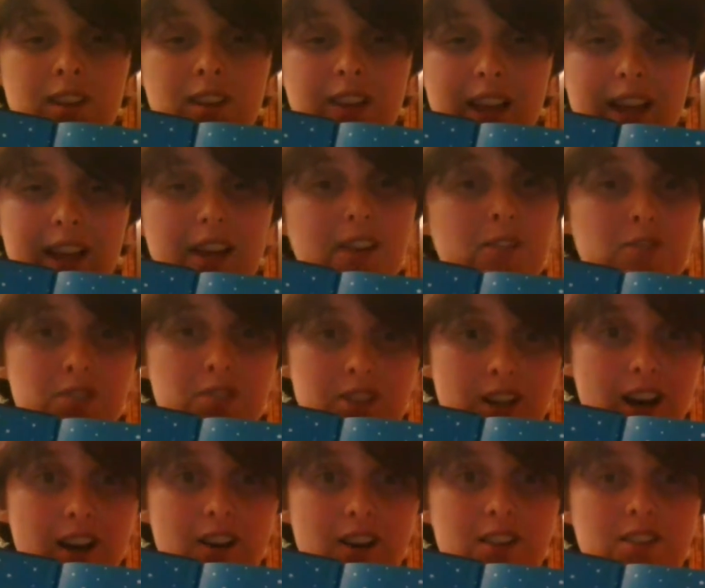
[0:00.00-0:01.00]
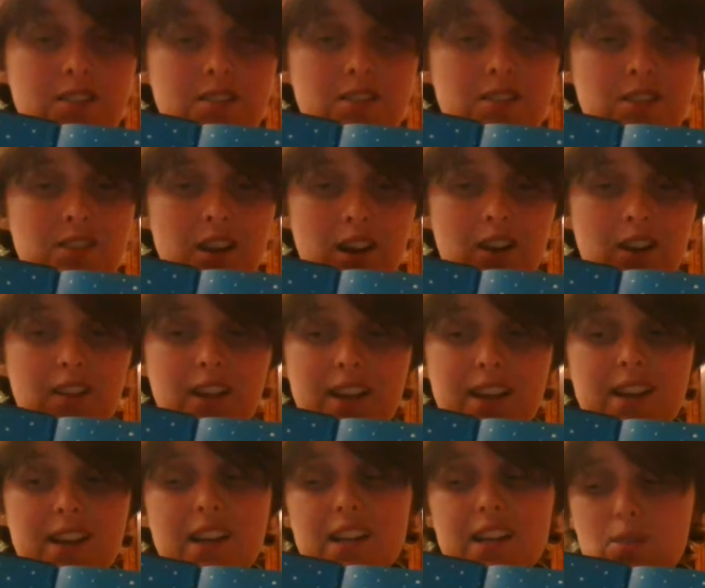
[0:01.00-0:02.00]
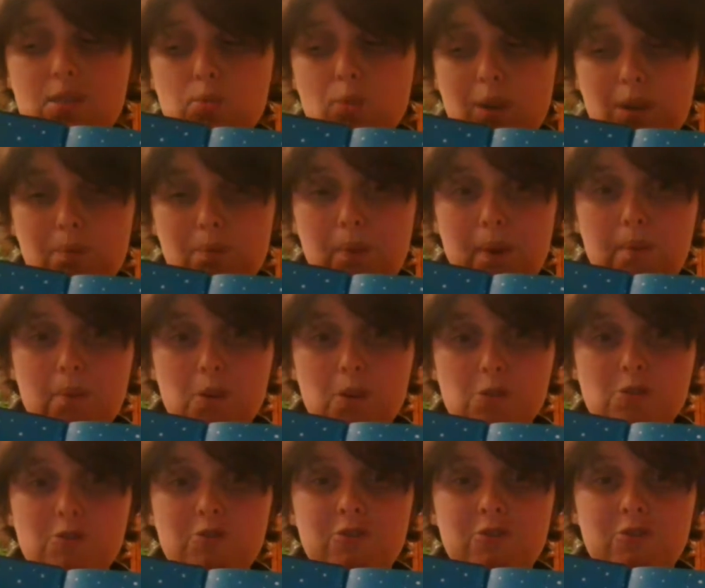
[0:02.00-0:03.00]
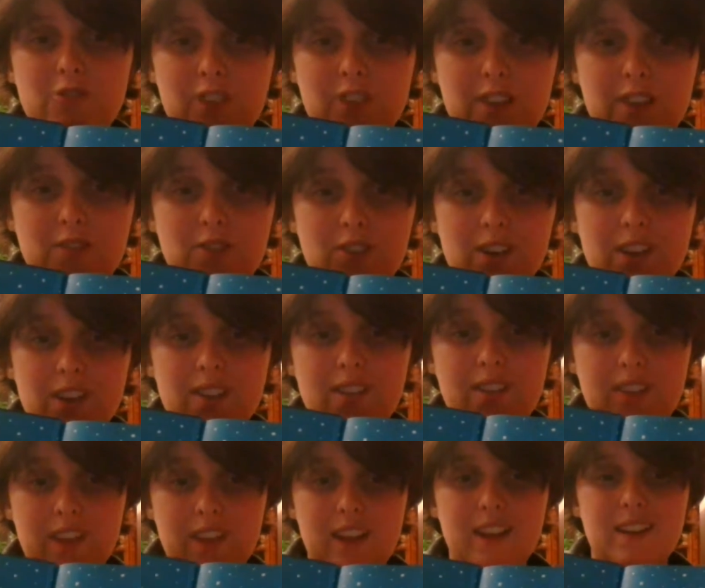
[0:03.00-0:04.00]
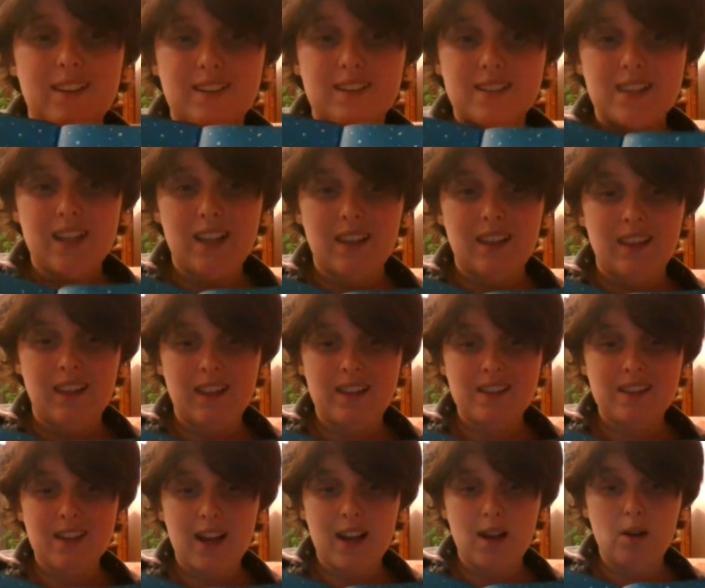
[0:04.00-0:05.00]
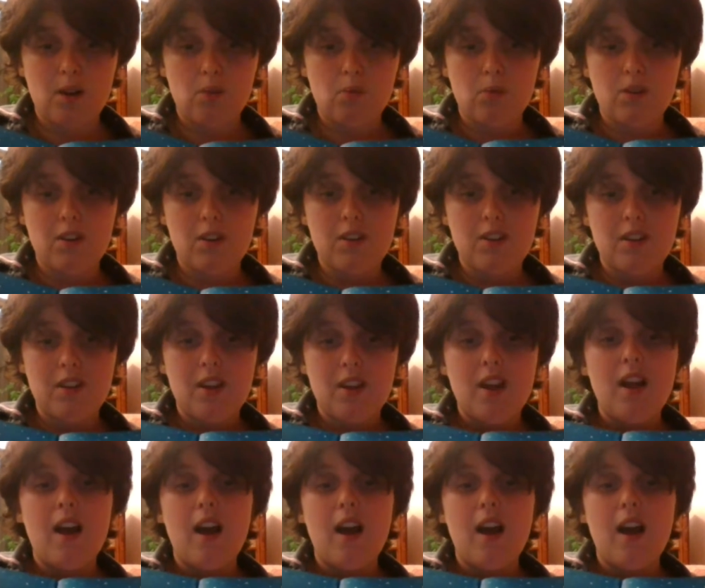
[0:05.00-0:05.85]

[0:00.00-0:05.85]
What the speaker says: The light of stars, starlight, is one of my most favorite things in the entire world.